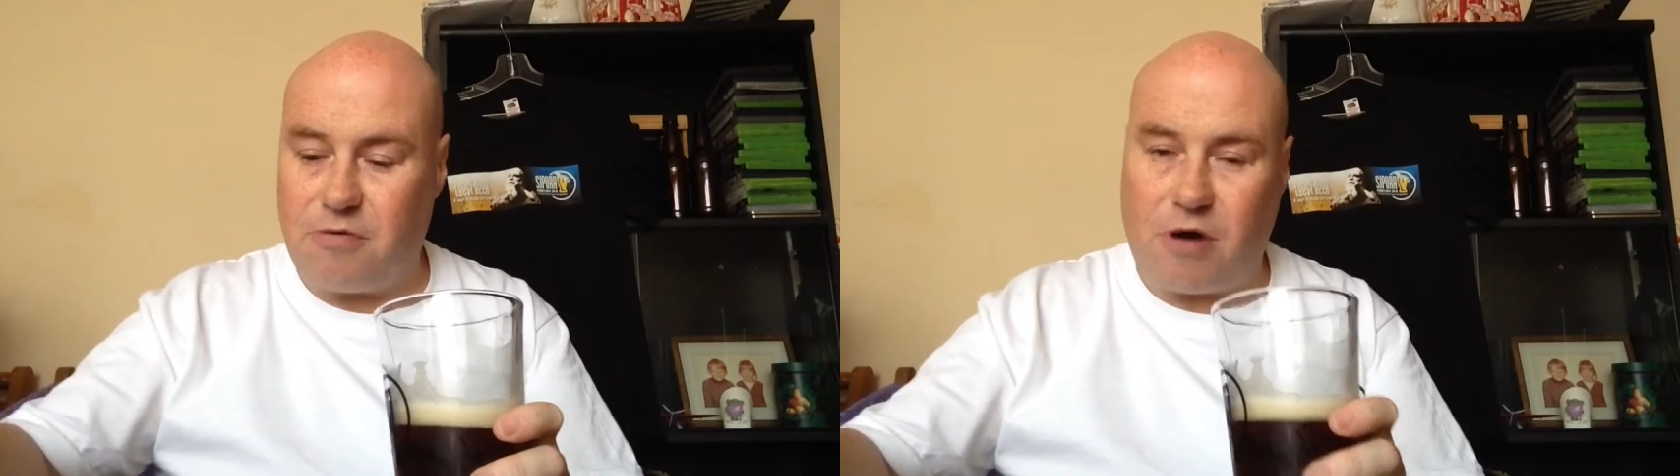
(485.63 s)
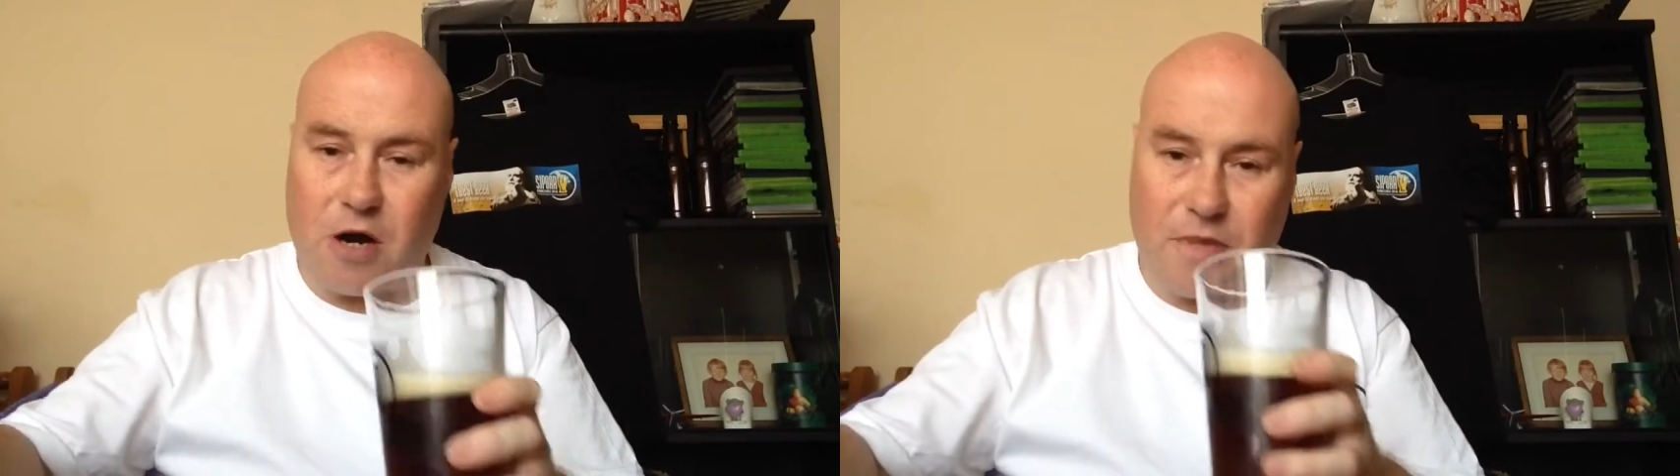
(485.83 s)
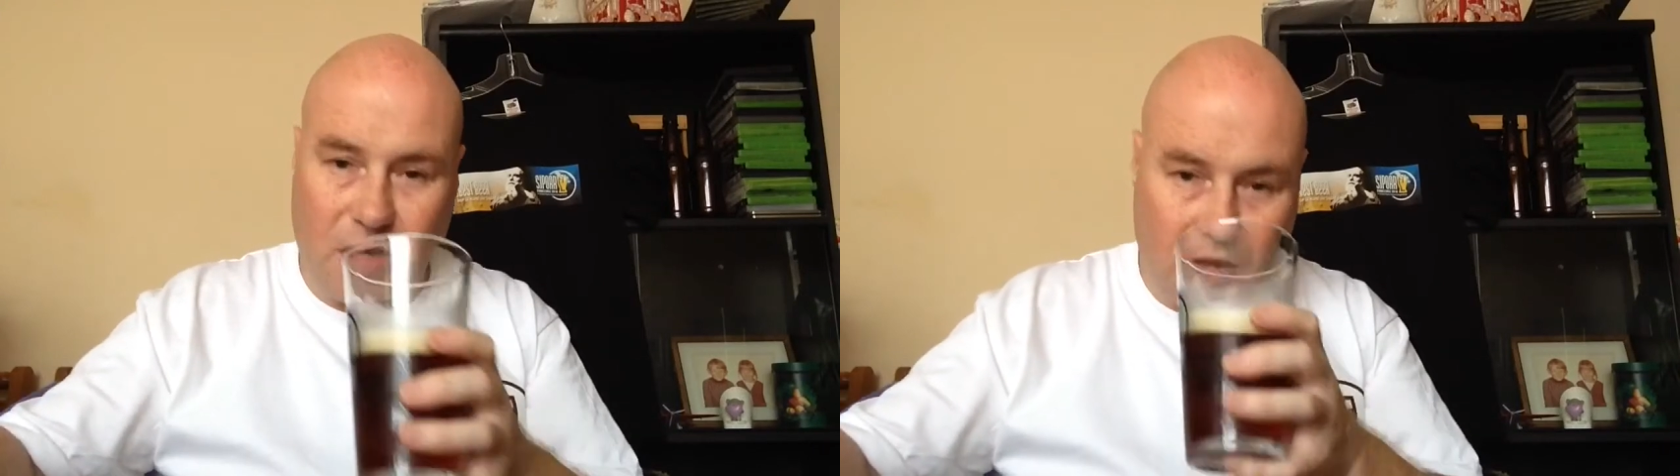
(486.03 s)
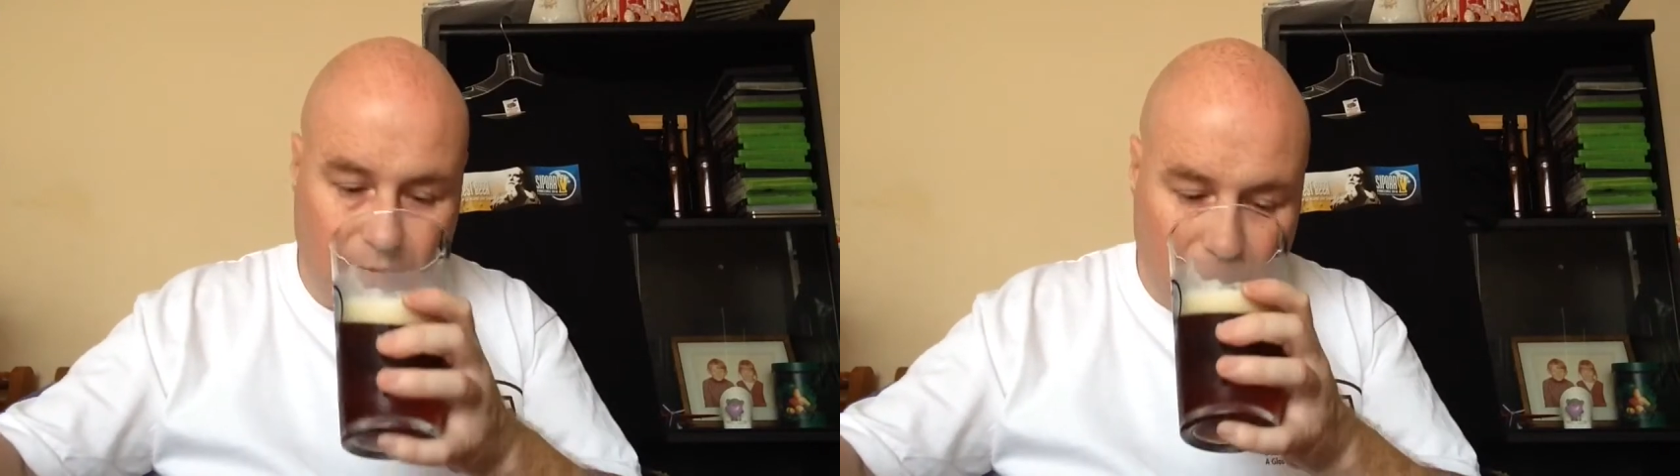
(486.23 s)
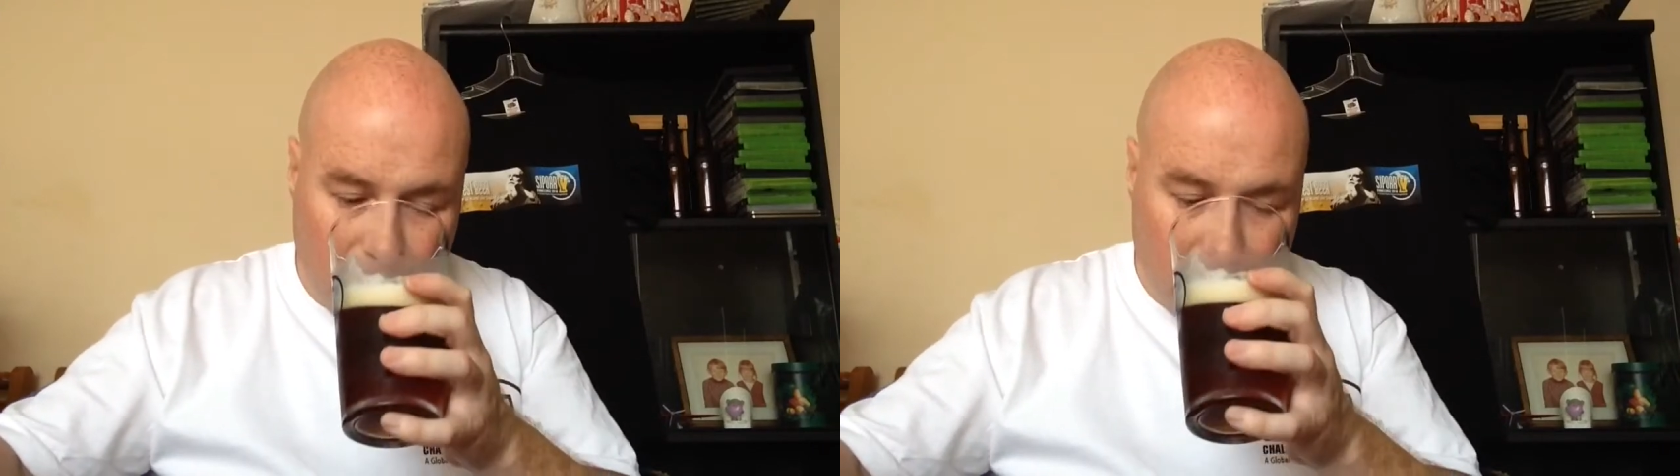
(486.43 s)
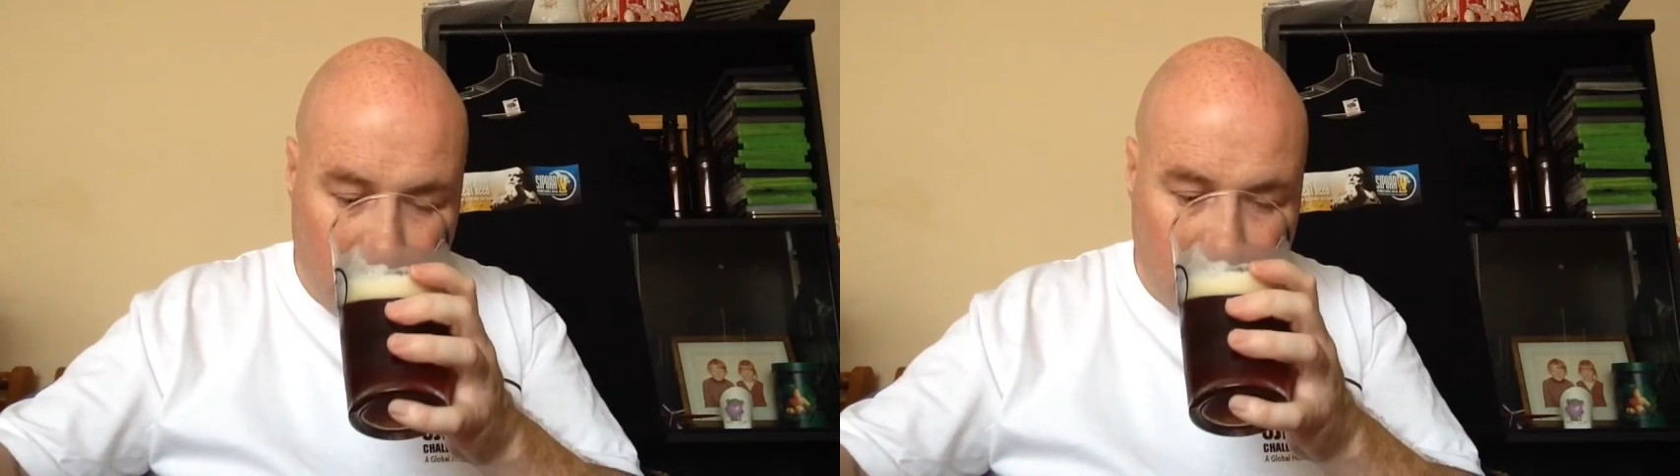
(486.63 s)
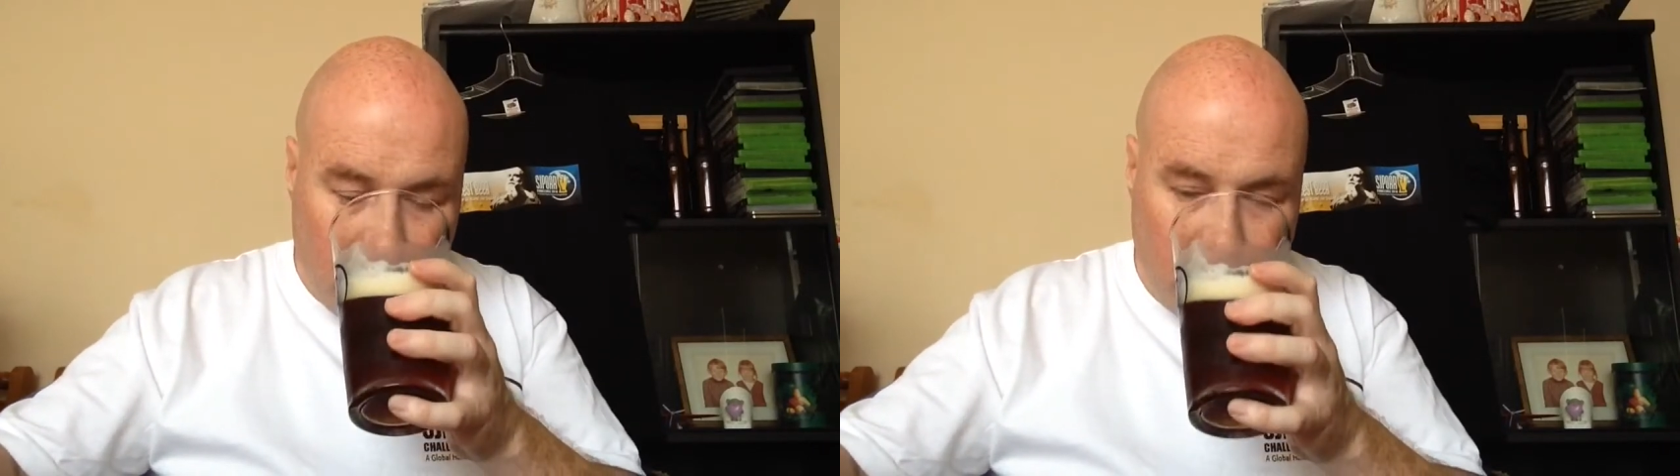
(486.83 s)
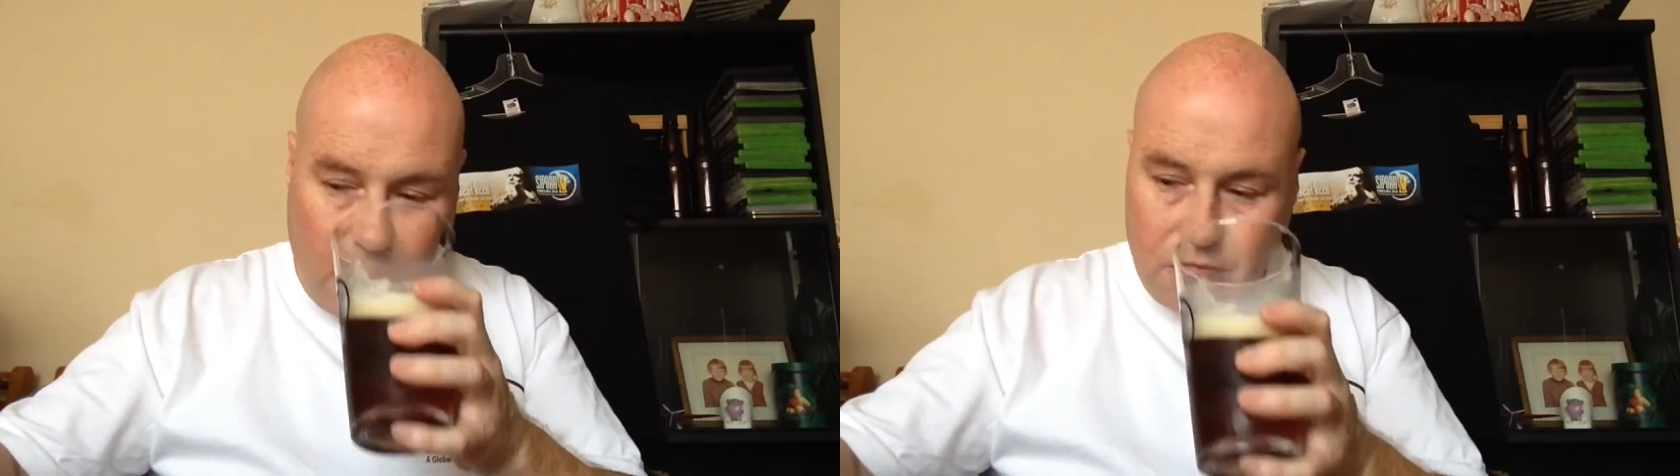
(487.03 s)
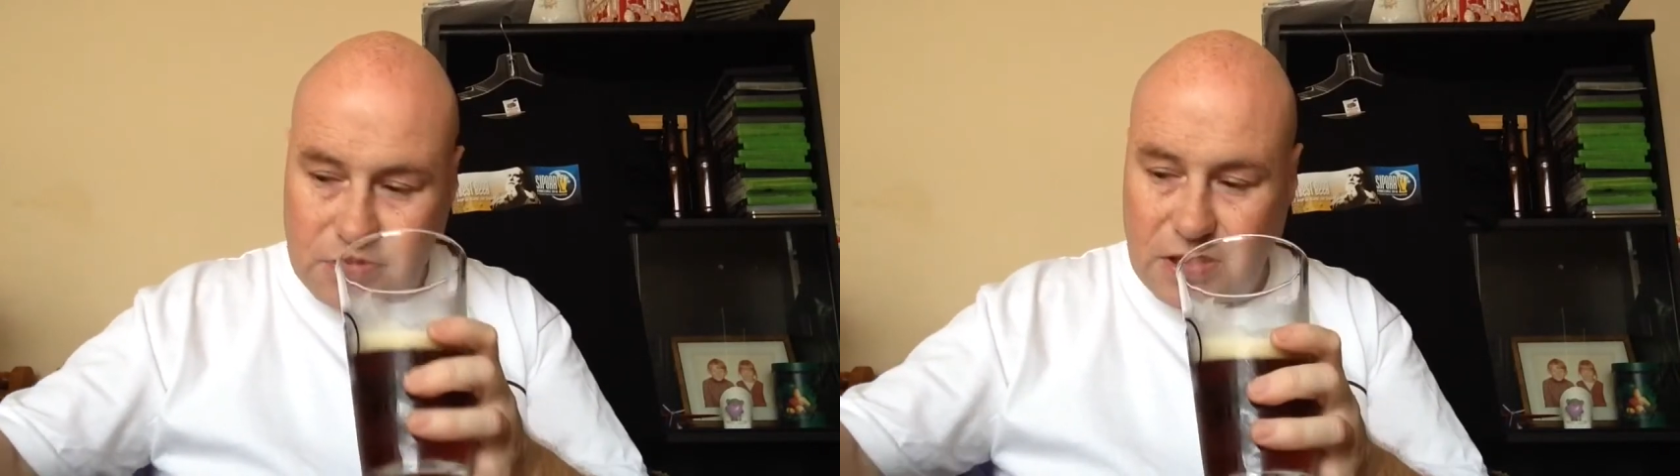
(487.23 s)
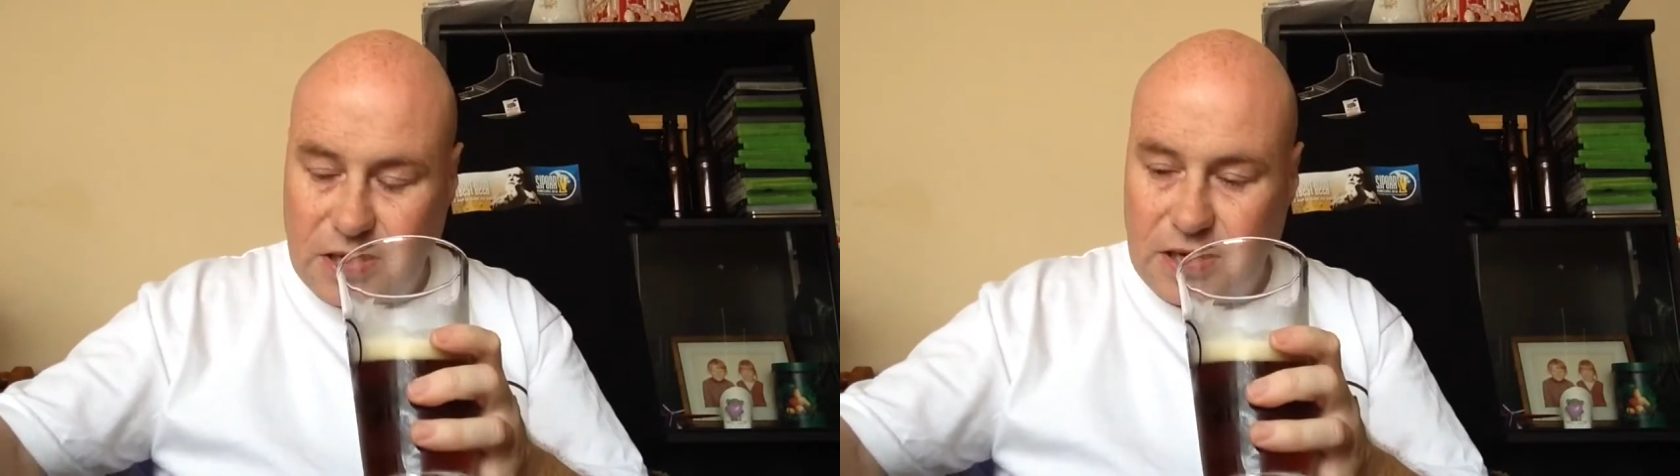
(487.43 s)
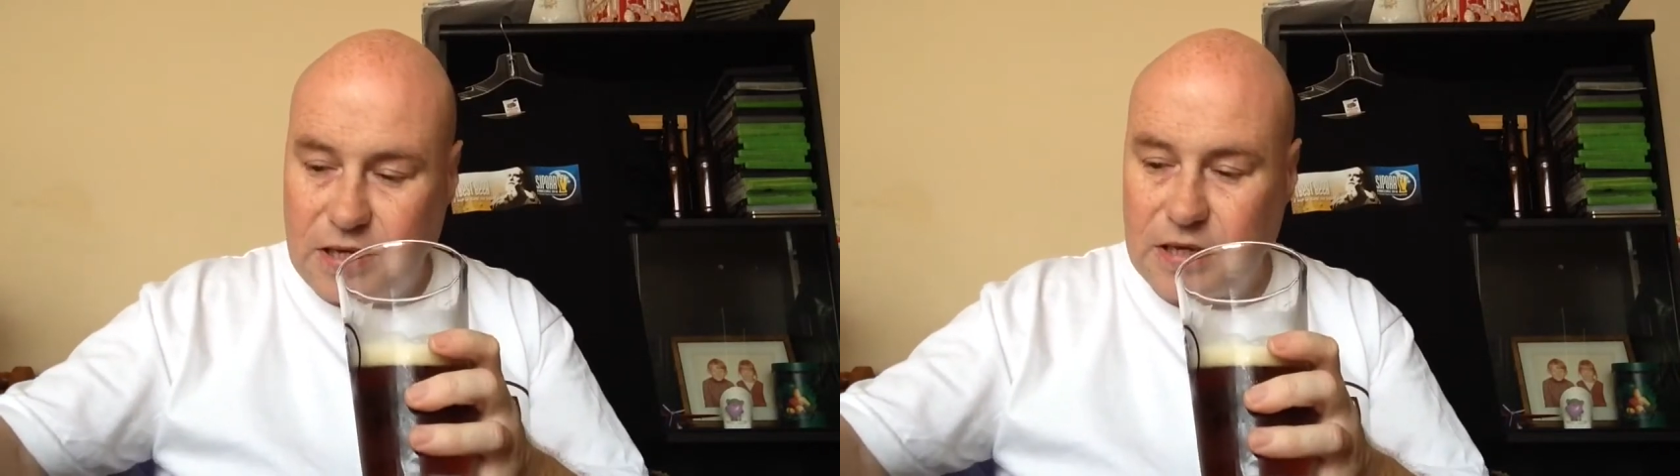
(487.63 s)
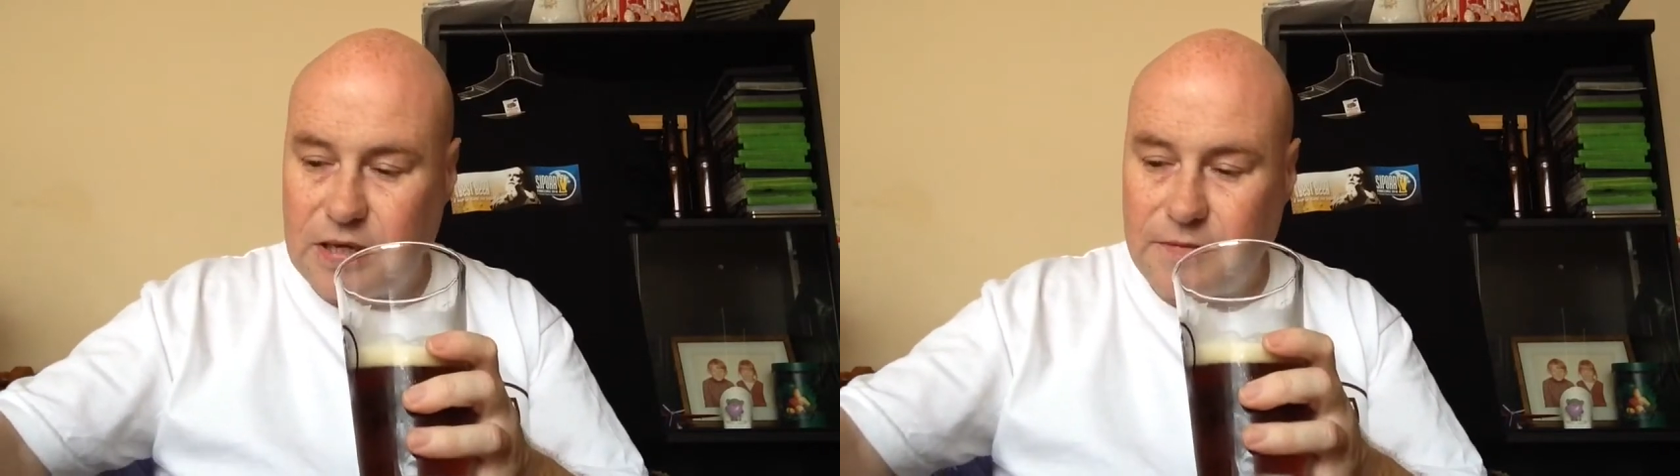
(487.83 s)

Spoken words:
aroma, malty,